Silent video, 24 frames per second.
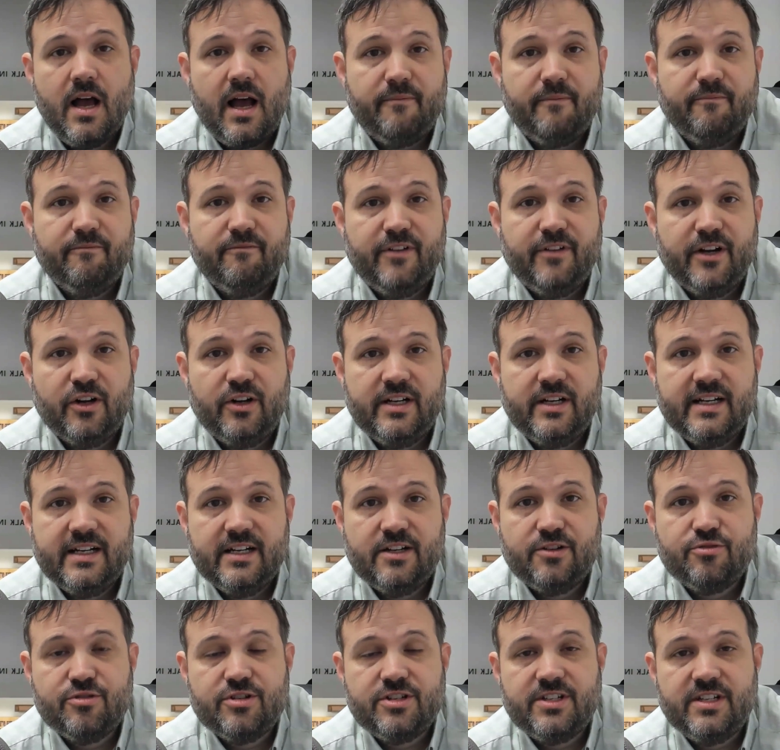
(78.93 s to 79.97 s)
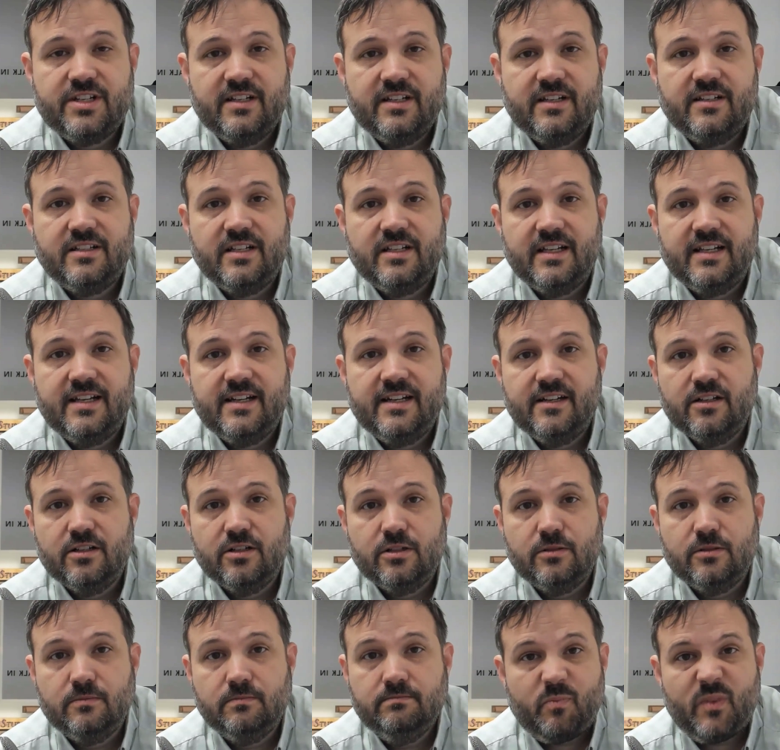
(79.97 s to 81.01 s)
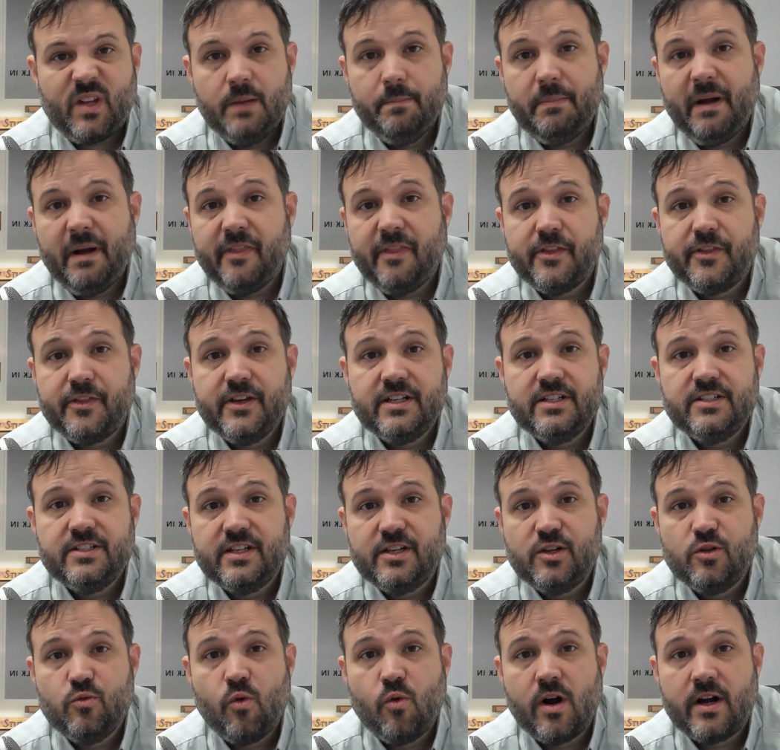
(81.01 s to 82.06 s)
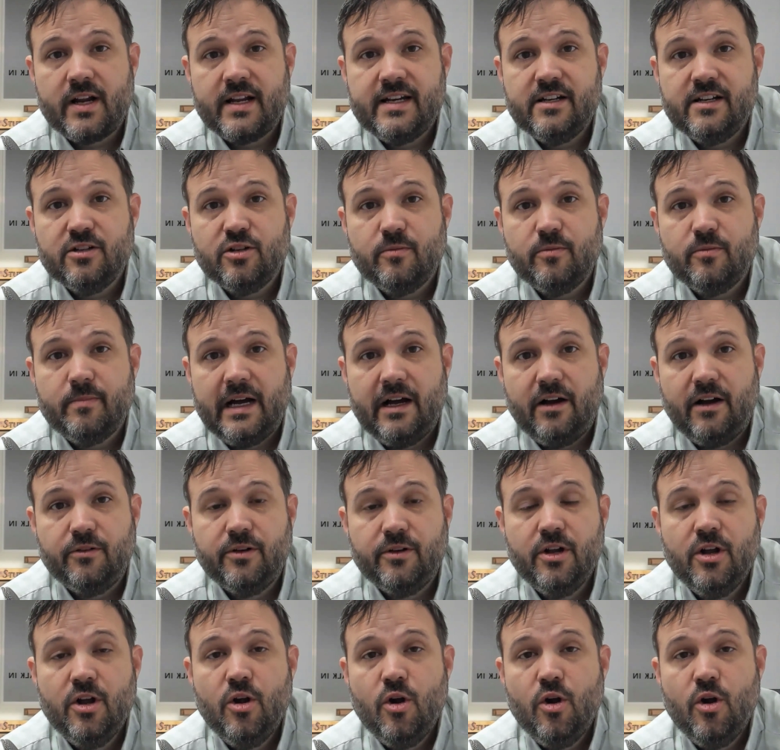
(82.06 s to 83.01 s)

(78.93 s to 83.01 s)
I'm very interested to hear about the things that you want to hear about,